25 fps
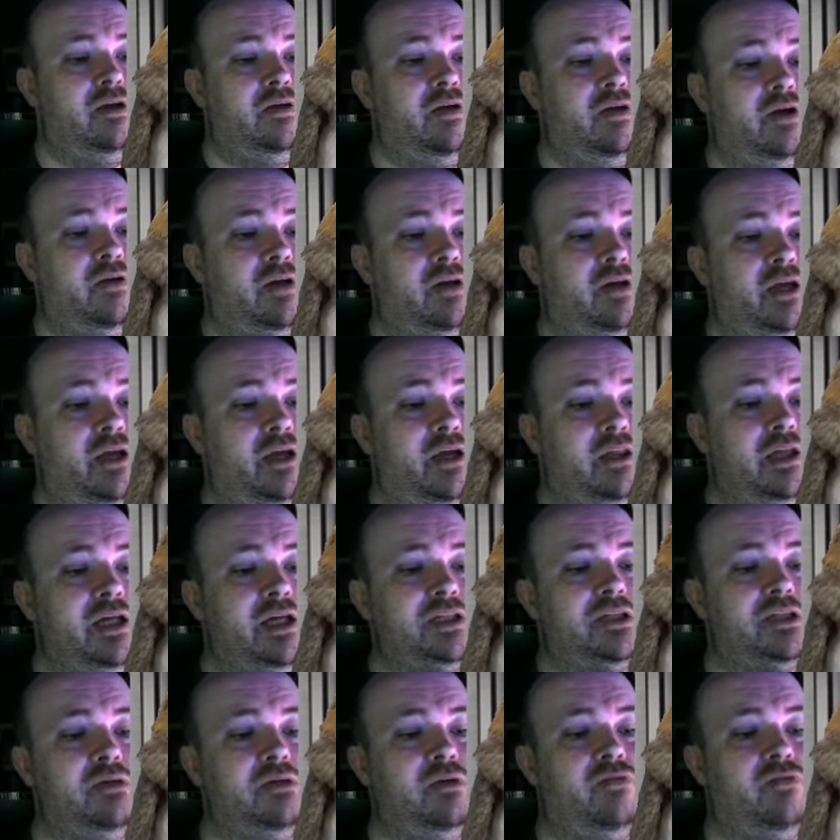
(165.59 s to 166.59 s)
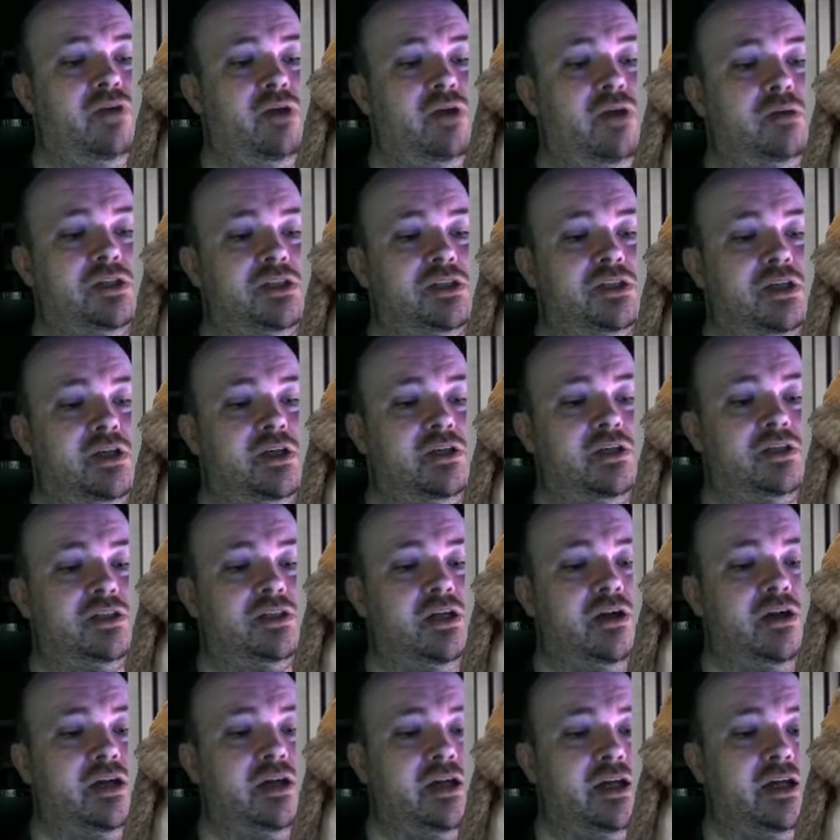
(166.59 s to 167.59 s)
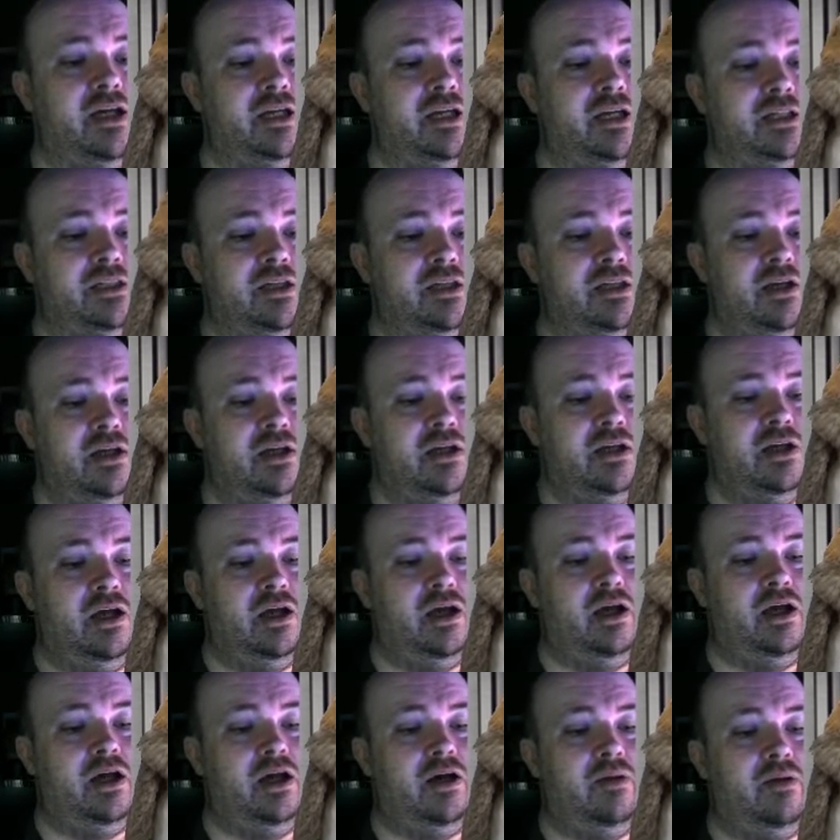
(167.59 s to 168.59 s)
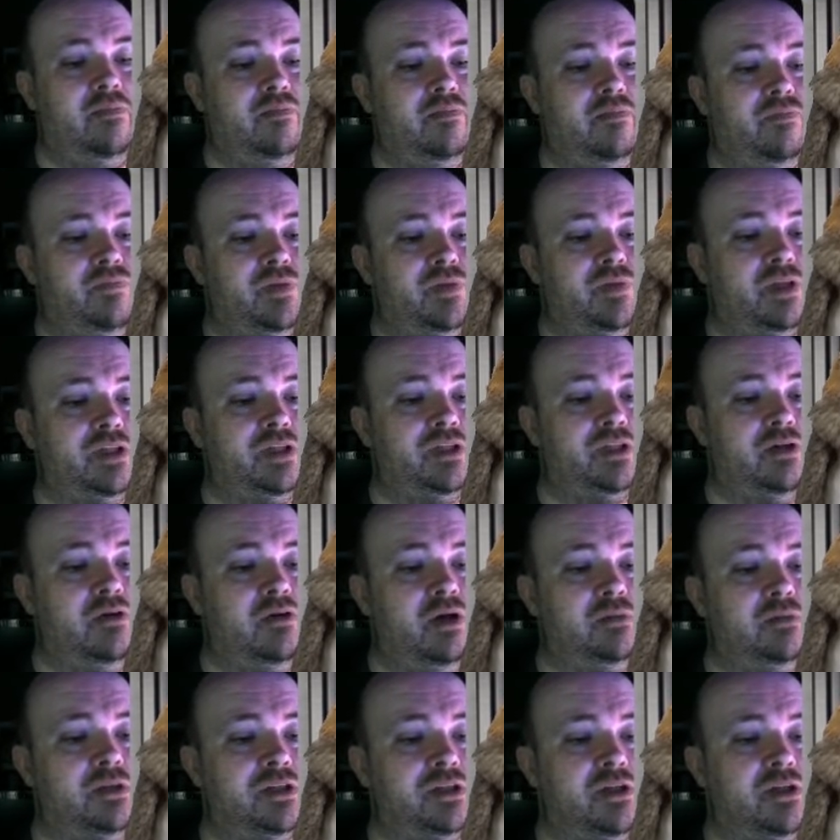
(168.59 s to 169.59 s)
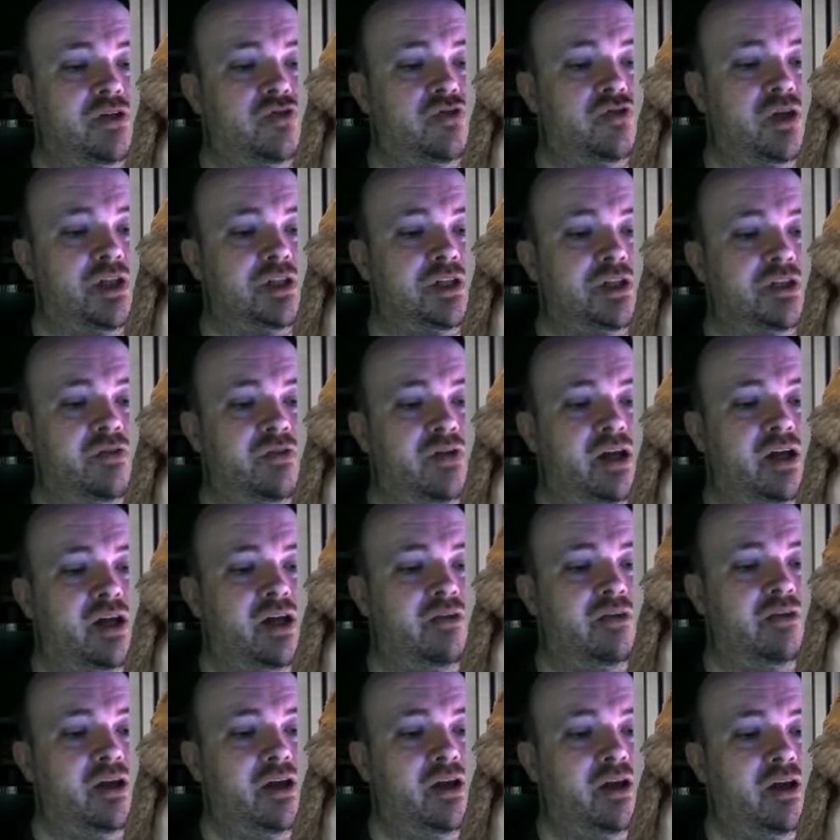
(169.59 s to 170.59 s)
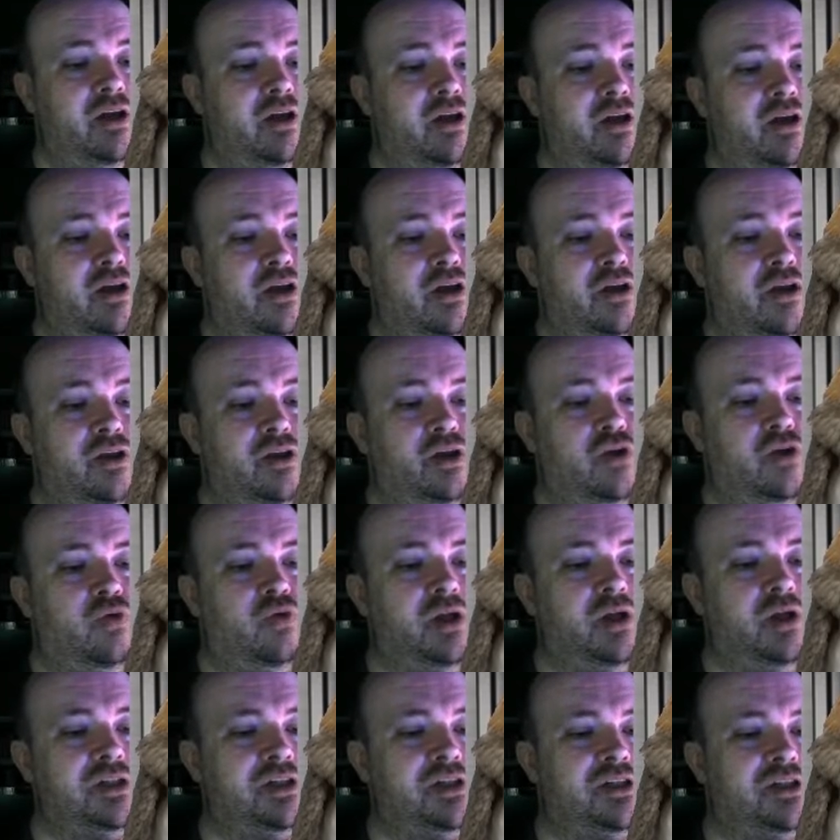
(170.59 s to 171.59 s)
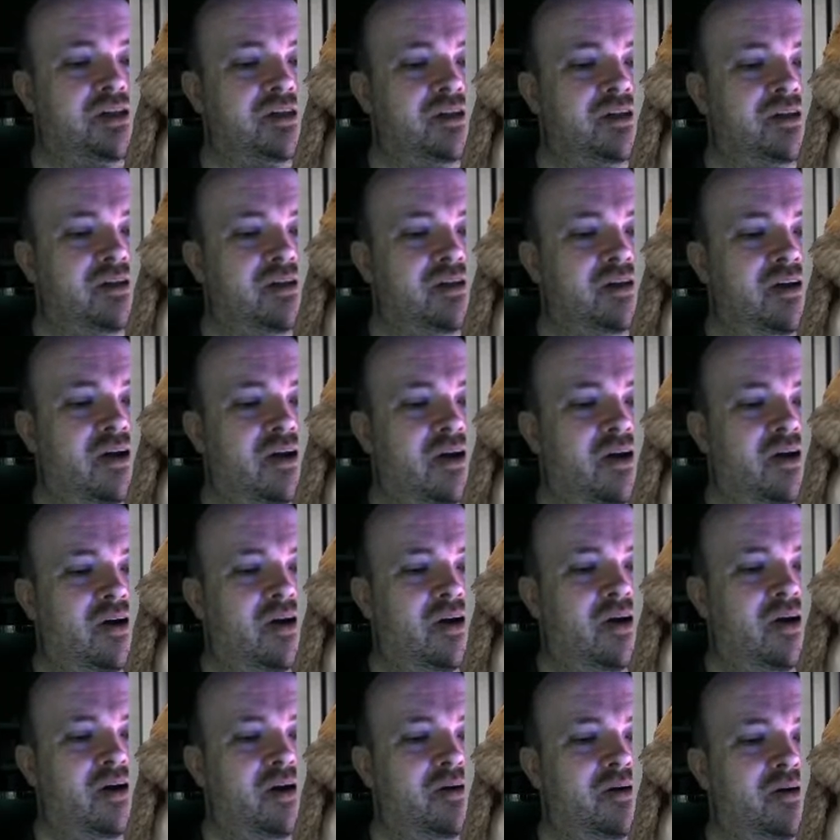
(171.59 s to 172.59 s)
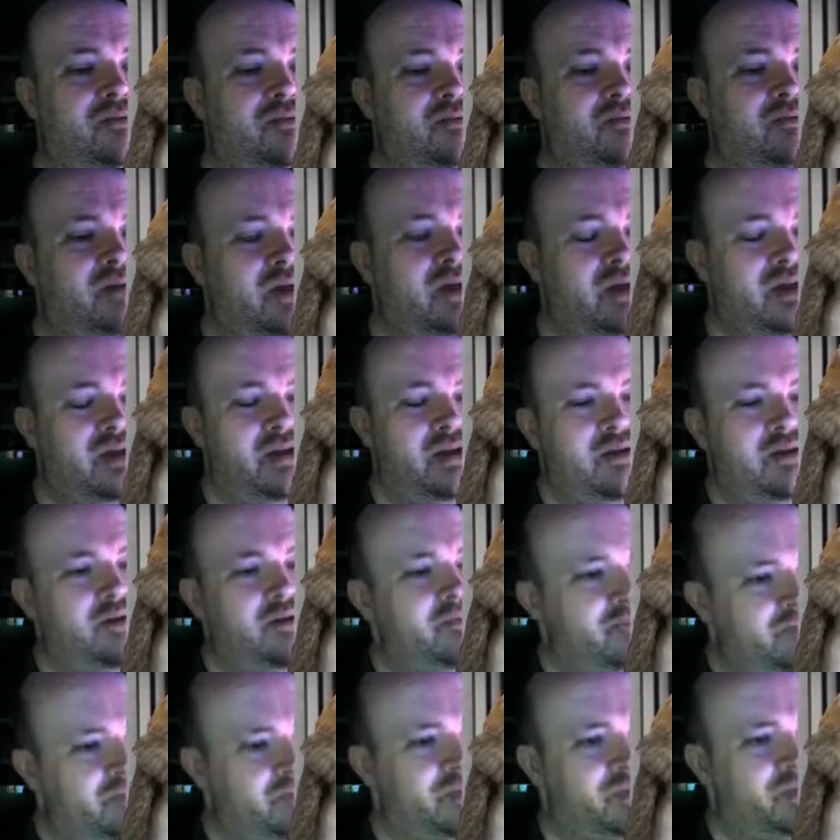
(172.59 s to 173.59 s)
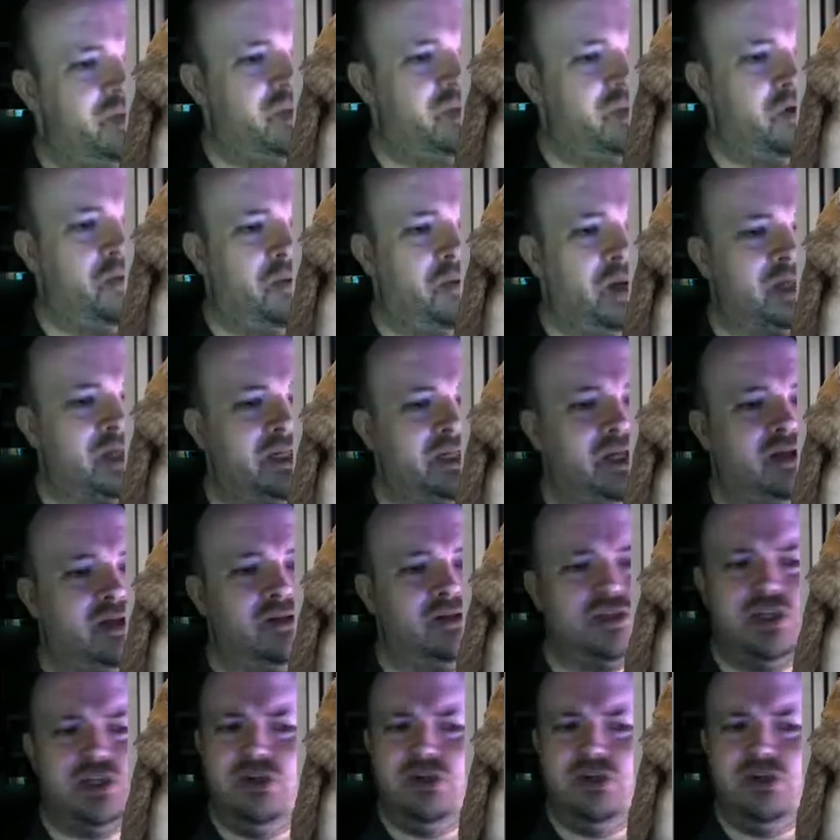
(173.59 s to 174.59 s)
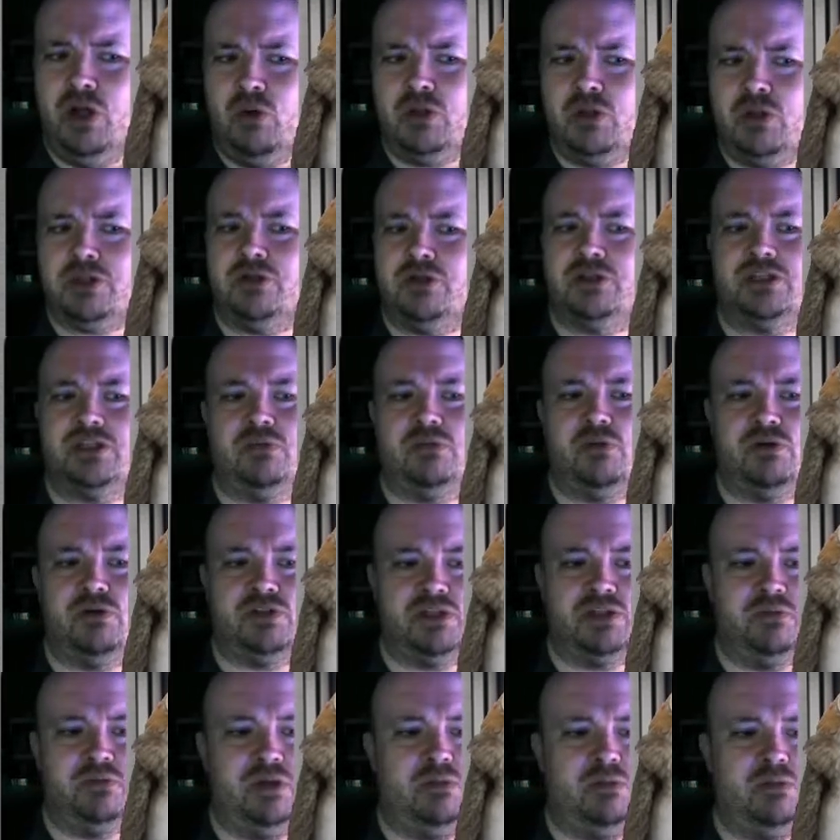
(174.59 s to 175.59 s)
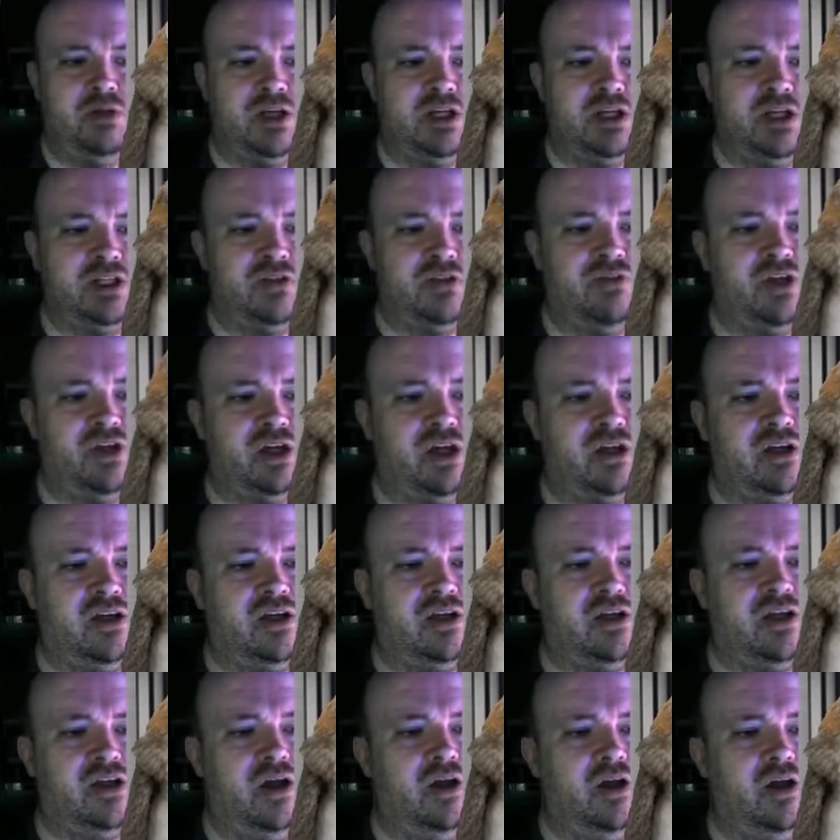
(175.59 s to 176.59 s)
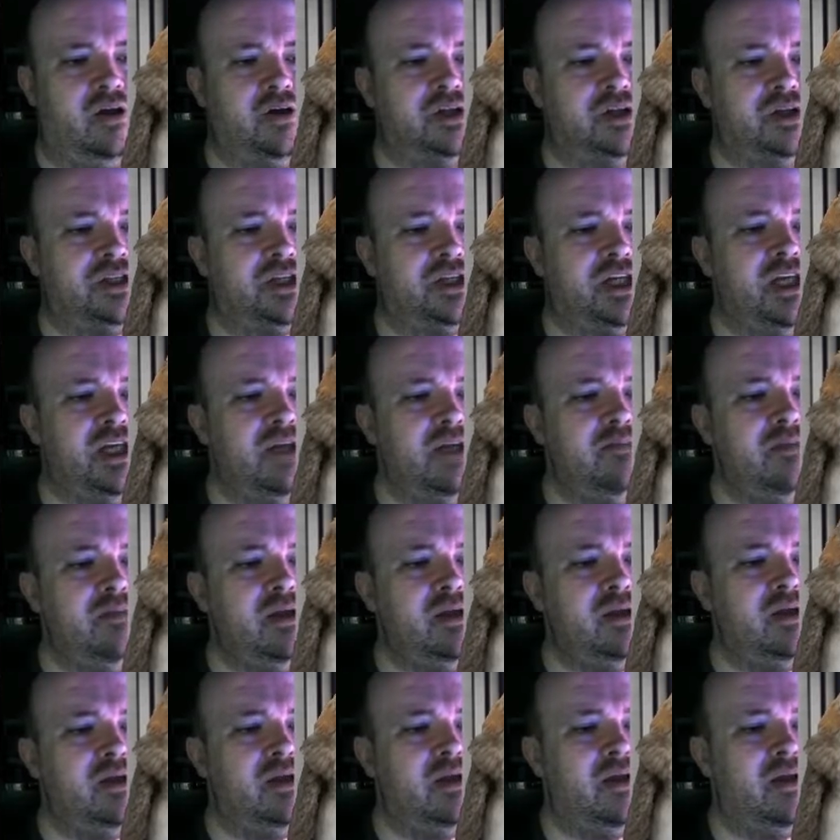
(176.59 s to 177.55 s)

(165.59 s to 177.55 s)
Okay, the last human family's dead. Sorry, guys. So I'm just gonna try to survive. The Grunts are... they're rectangles. You know what they're supposed to be because of the color scheme.